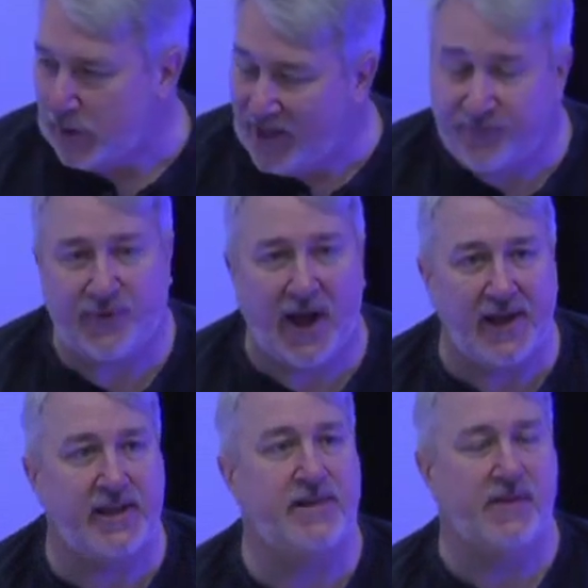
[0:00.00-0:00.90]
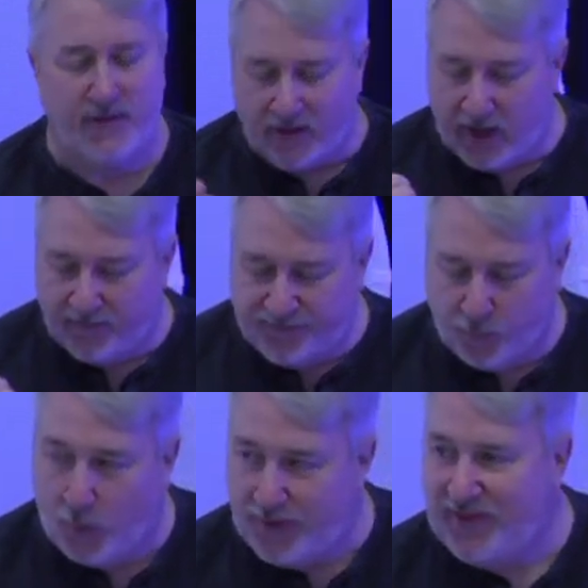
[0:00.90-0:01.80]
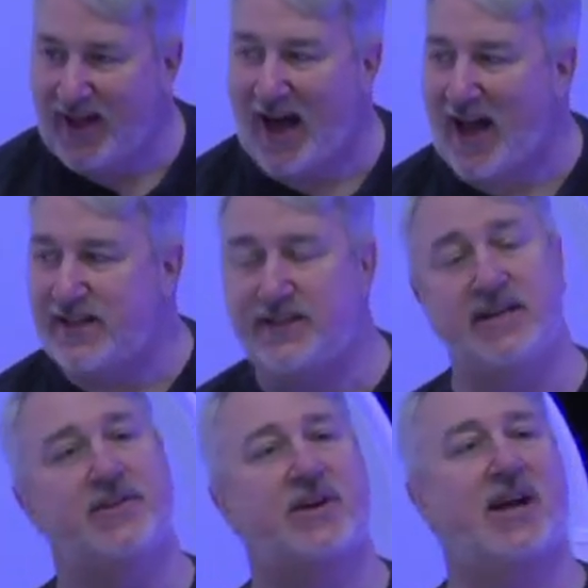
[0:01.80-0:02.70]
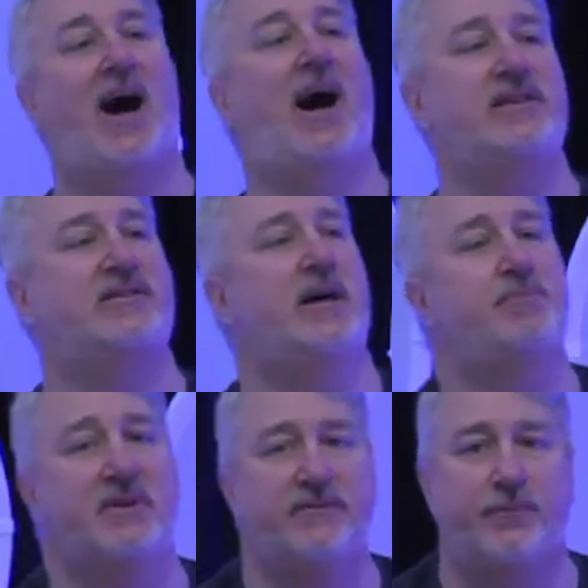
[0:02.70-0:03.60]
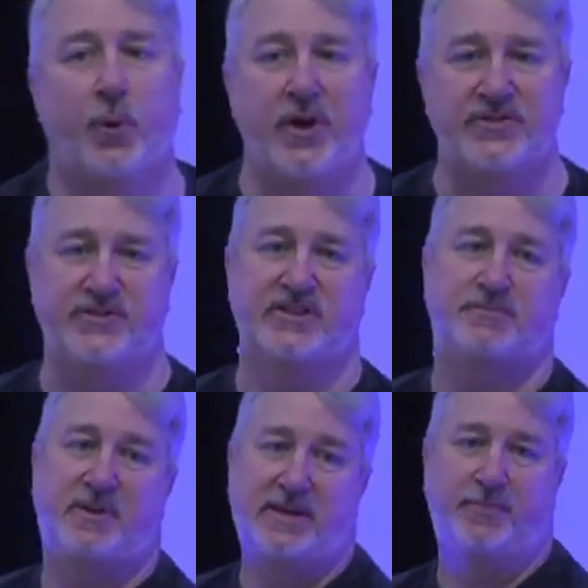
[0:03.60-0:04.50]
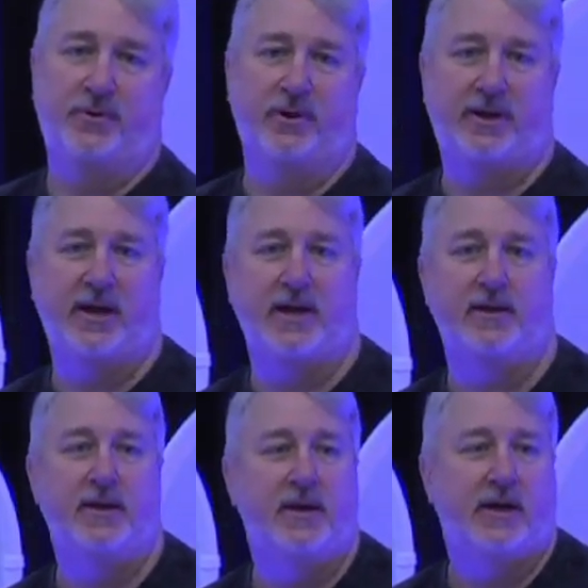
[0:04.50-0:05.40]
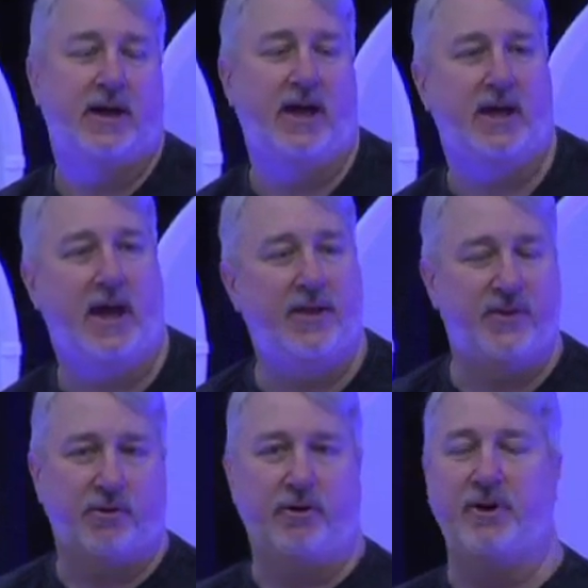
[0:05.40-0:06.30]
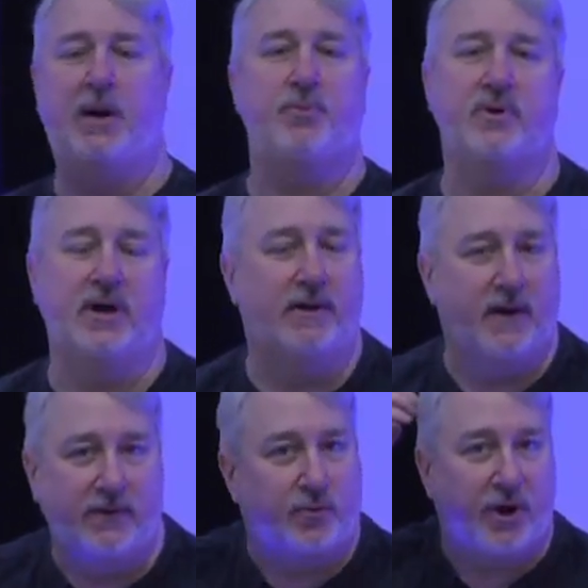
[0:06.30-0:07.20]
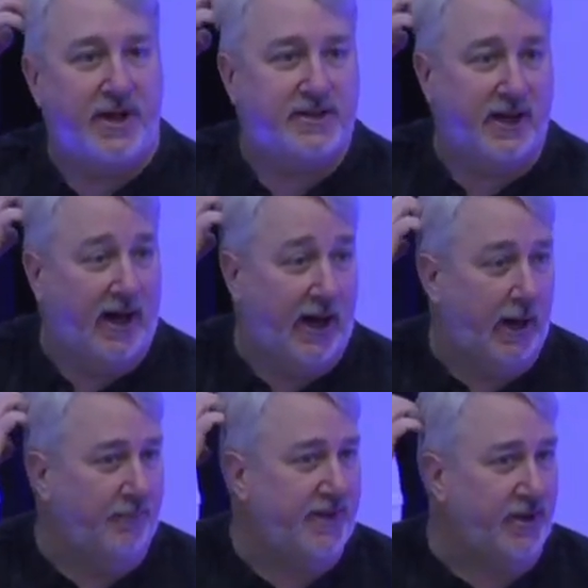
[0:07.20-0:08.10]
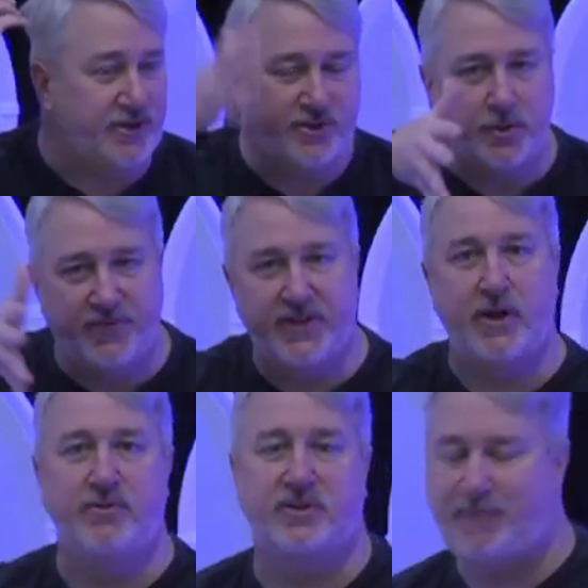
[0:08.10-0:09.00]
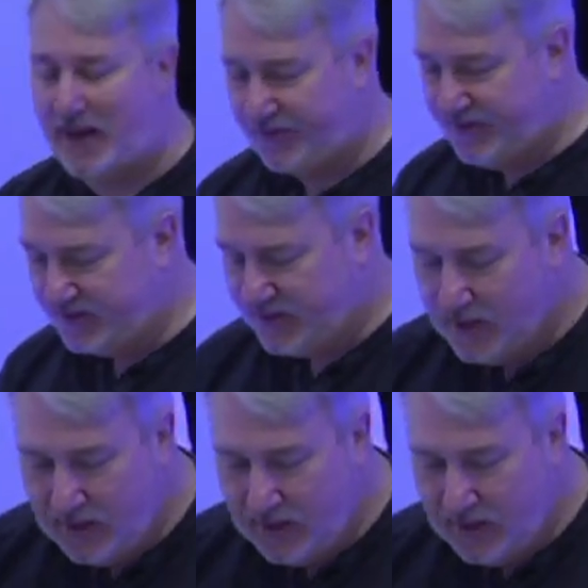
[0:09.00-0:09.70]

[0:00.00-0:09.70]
And finally, avoid the idea, the concept of poisonous people, okay? And, and there are a number of, of great um, you know, YouTube videos about this.